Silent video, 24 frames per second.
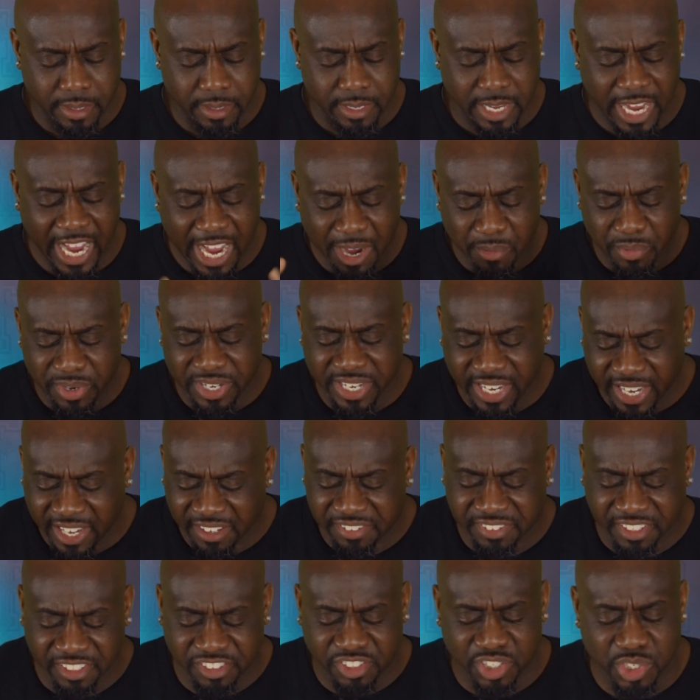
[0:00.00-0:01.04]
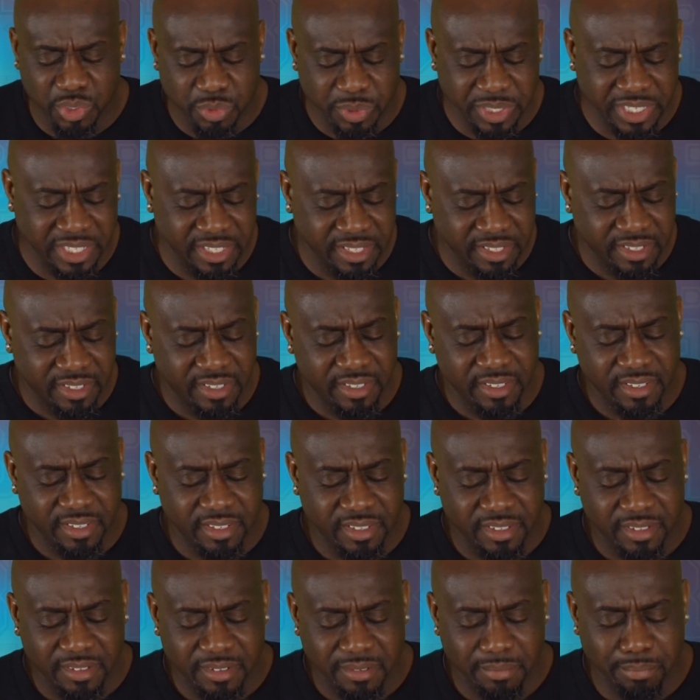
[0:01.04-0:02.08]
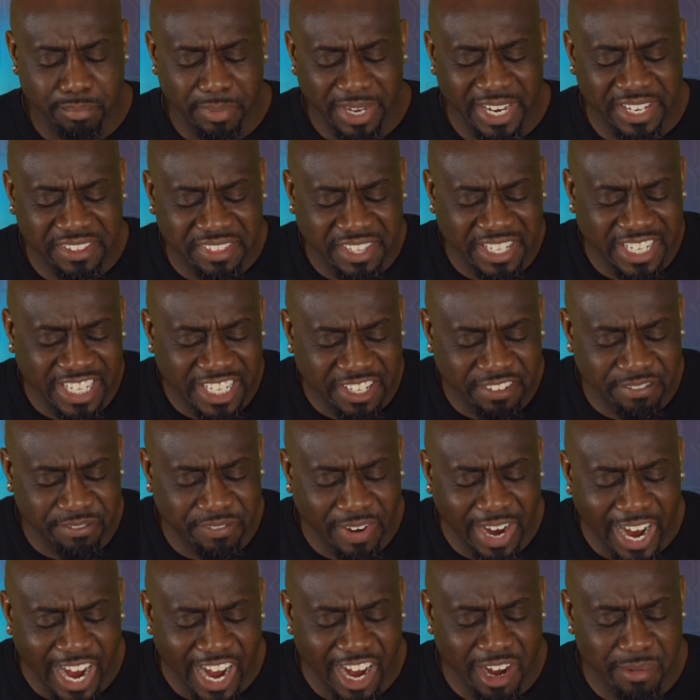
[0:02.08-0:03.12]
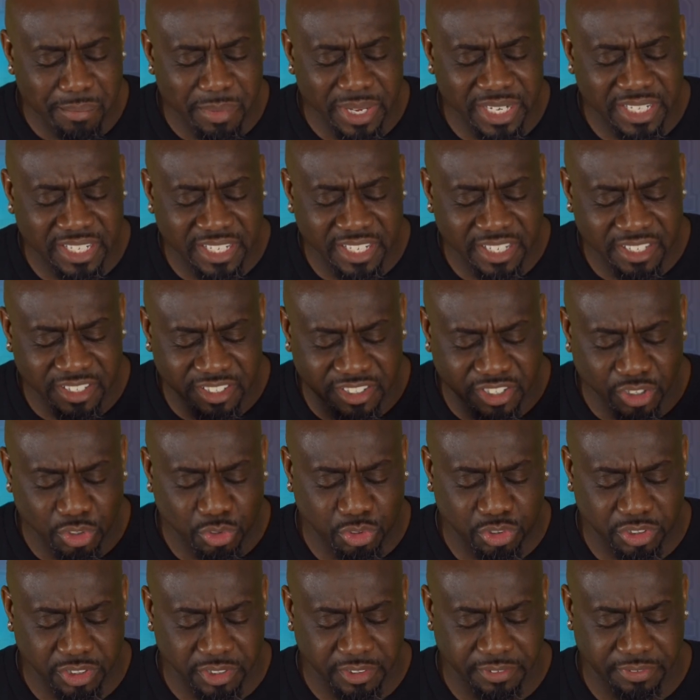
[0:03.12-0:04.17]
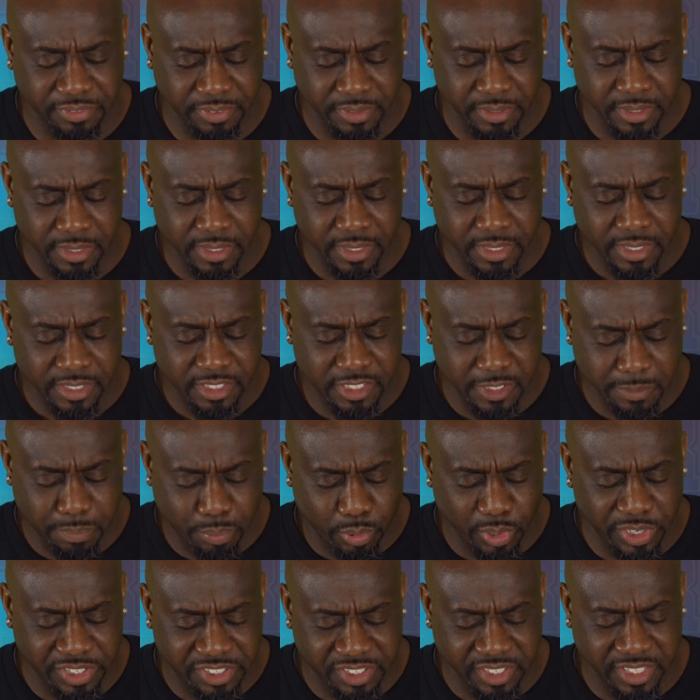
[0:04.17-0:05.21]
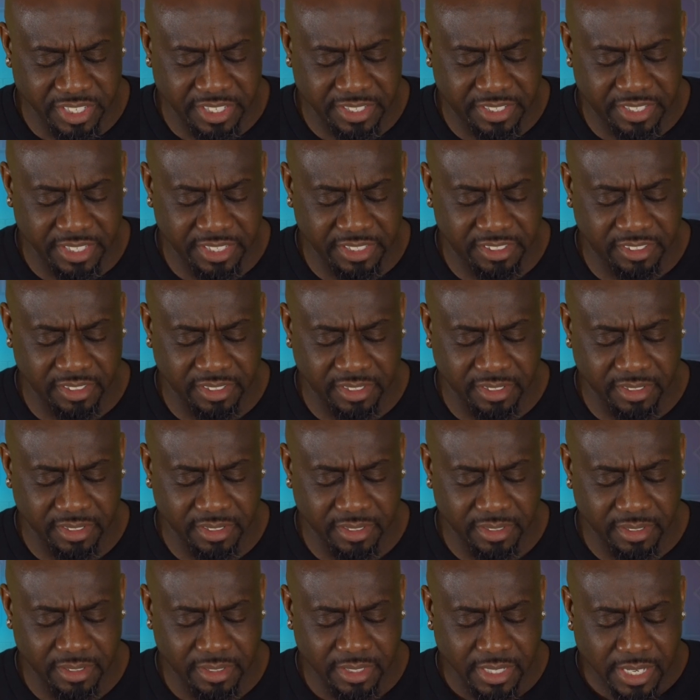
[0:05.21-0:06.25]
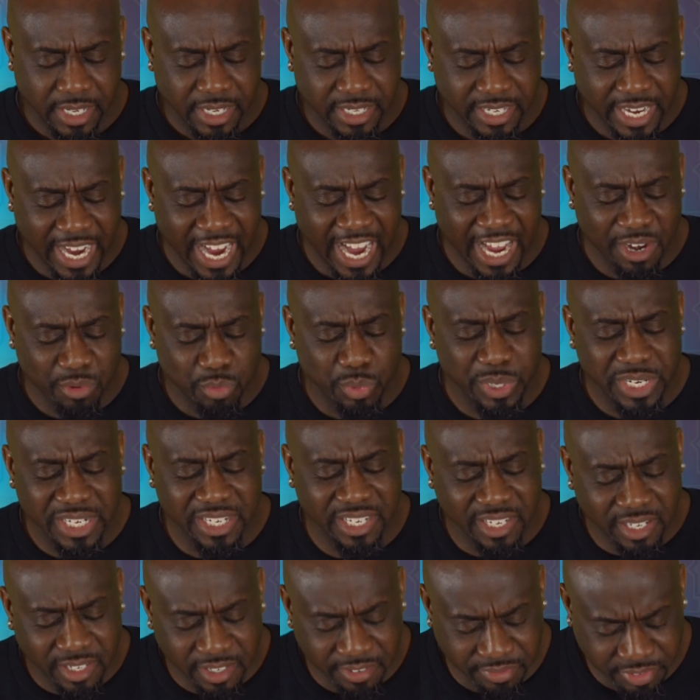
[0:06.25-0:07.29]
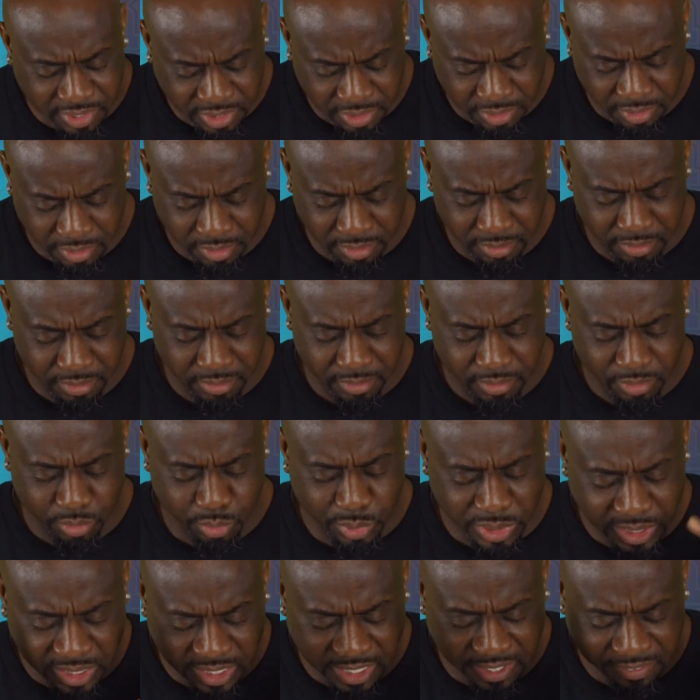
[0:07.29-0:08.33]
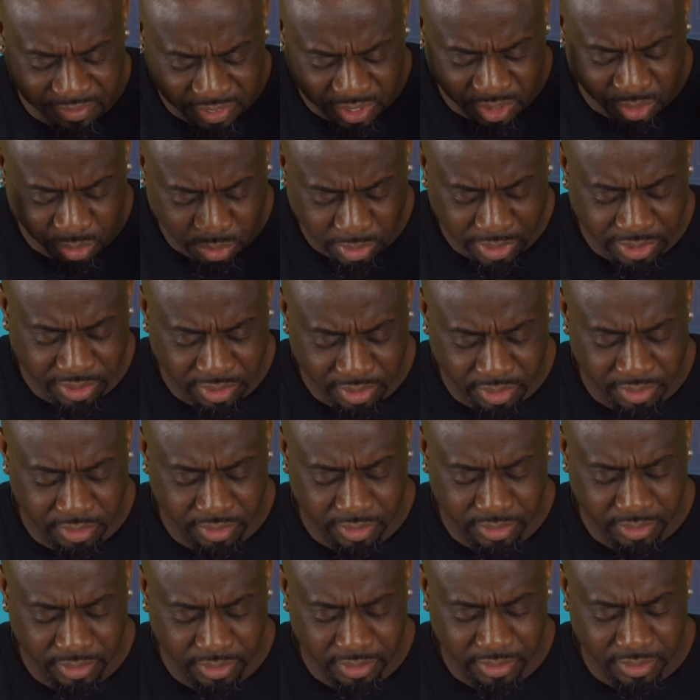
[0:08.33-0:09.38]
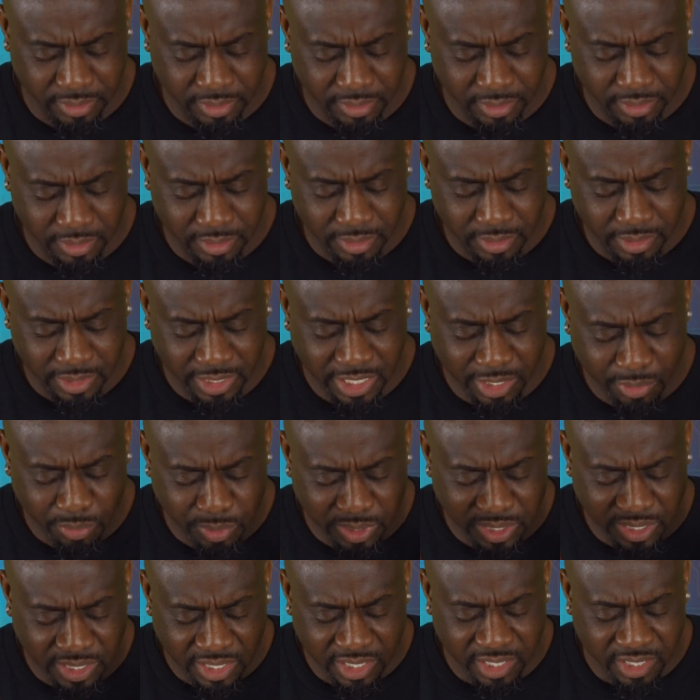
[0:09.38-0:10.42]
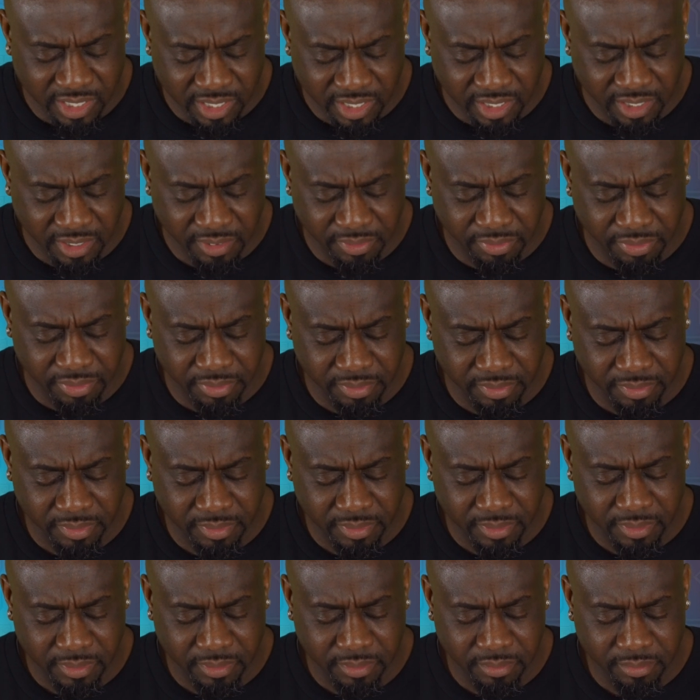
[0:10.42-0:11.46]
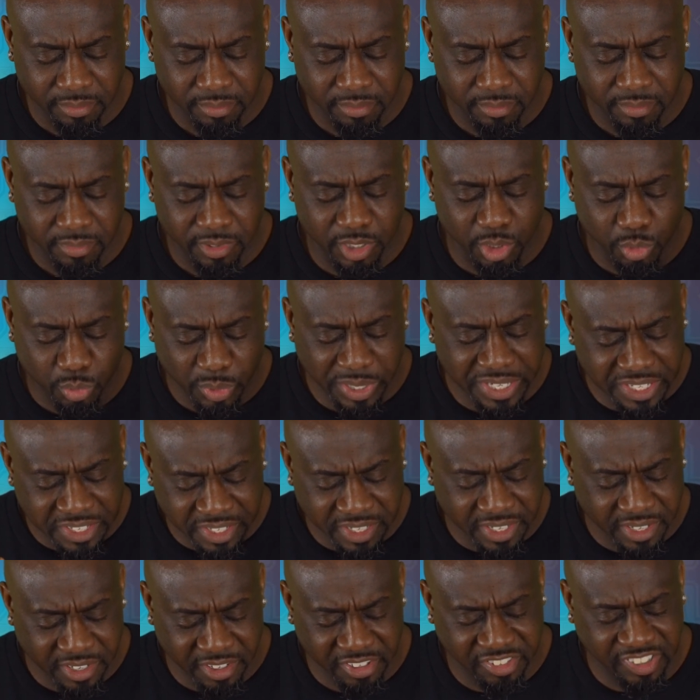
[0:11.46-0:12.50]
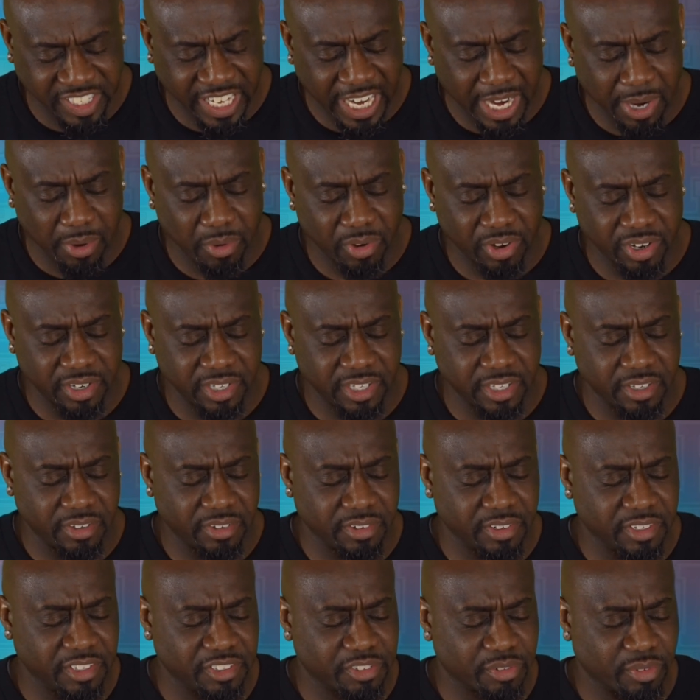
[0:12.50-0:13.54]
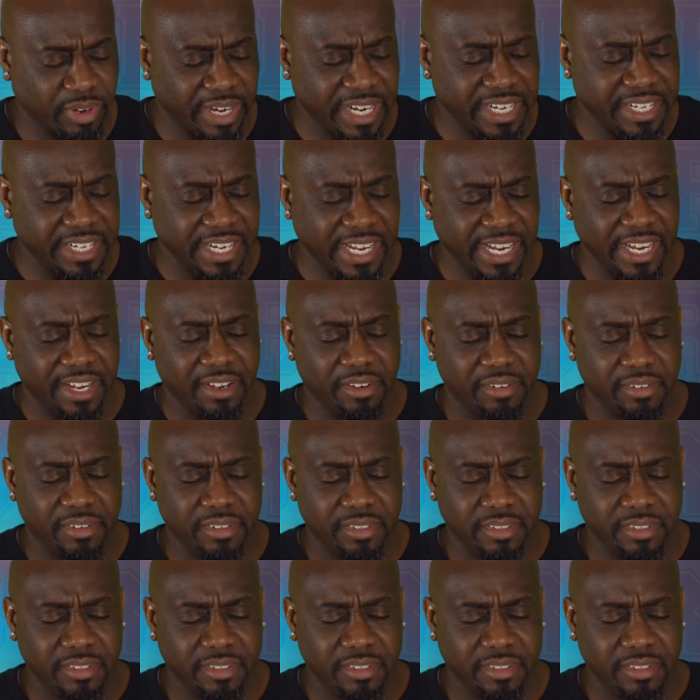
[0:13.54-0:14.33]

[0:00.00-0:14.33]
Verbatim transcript: God, we ask that you would make the environment conducive to preaching and teaching. God, we love you. We love your word. And we love the way you're going to shower it on us right now.